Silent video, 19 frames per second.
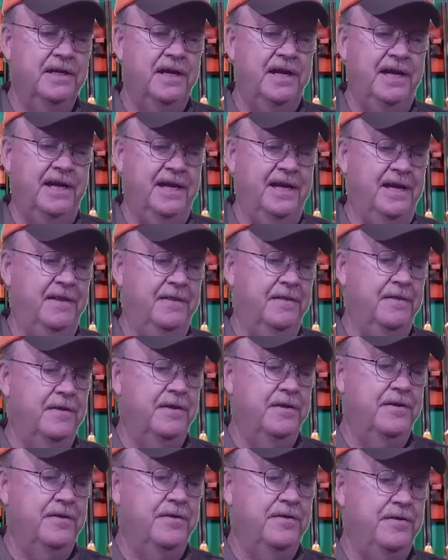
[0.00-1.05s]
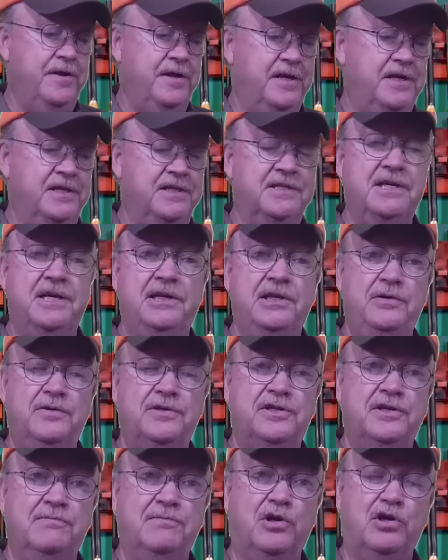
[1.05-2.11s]
And the
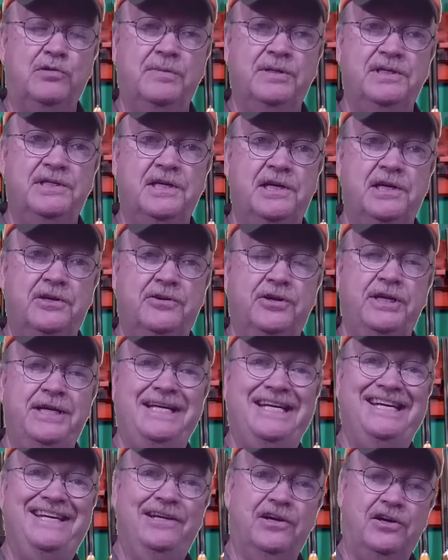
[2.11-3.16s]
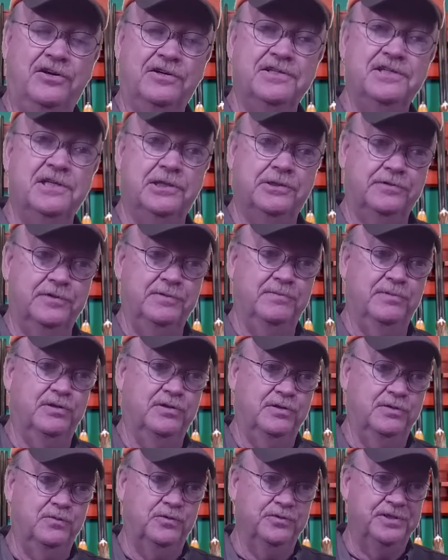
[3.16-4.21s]
continuous and momentary in auxiliary
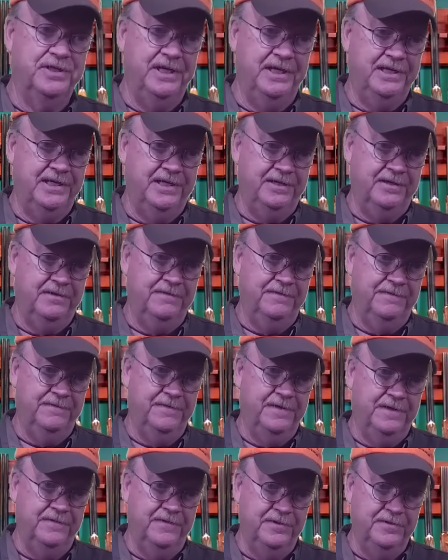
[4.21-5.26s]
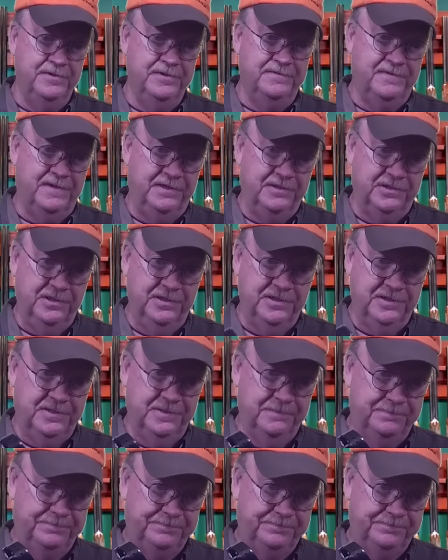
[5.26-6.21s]
mode will take care of uh, those functions.